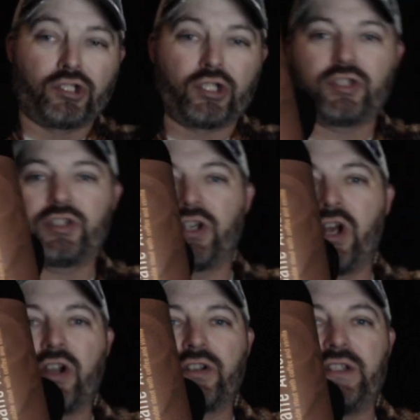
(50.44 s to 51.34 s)

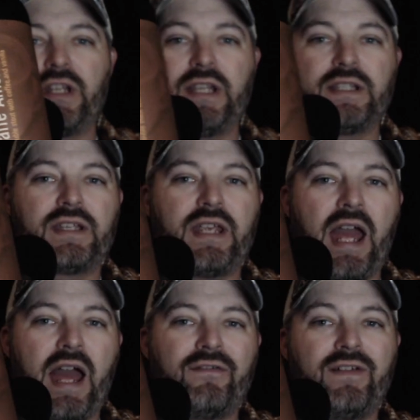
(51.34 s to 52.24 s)
Cigar City's
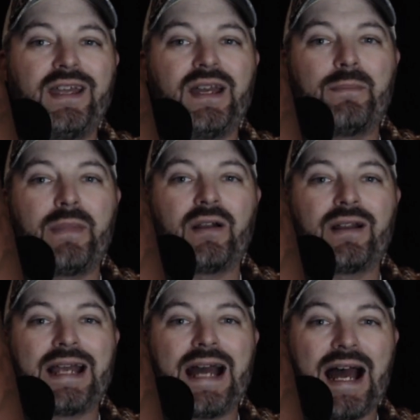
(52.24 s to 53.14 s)
Caffe
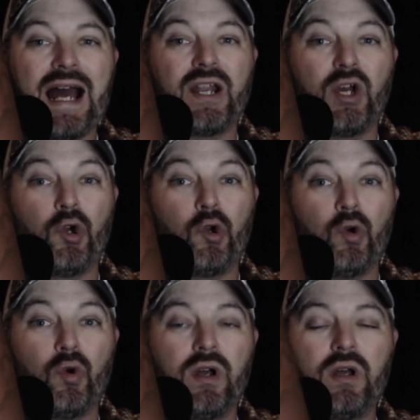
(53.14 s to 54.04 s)

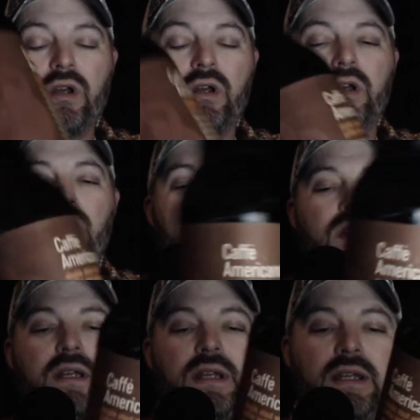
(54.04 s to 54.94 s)
Americano.
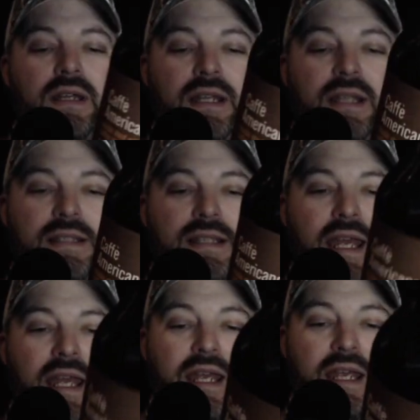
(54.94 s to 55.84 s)
It is
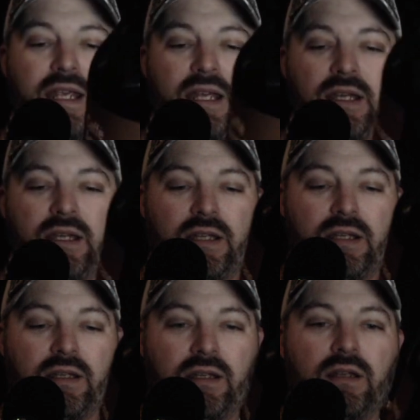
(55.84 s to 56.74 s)
a,
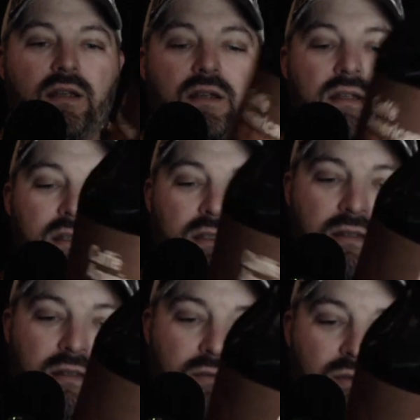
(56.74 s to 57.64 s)

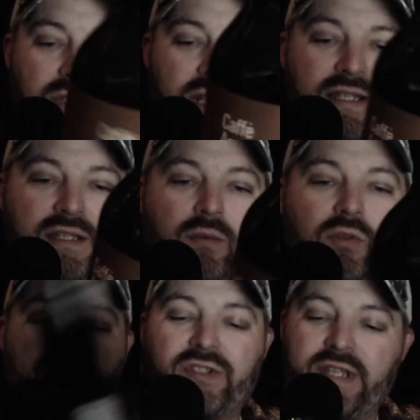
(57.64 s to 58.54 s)
where's it at?
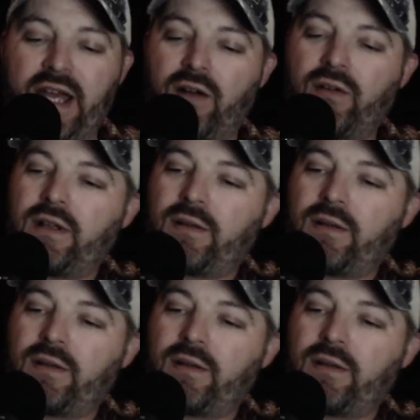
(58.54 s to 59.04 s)
Double stout.